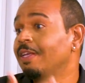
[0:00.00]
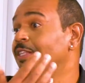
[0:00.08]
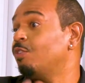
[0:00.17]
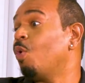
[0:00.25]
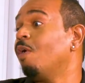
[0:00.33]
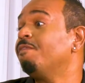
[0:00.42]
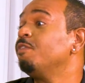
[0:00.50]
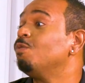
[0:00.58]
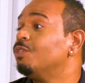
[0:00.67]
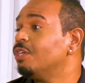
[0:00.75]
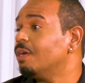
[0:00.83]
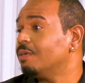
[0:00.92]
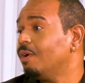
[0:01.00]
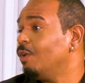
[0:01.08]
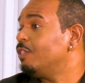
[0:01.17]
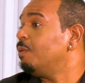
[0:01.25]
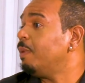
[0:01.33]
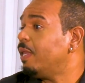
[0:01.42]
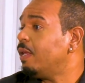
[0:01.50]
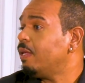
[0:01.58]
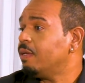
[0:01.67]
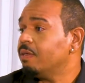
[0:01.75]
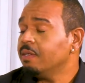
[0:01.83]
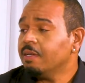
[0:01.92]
is our future, ultimately.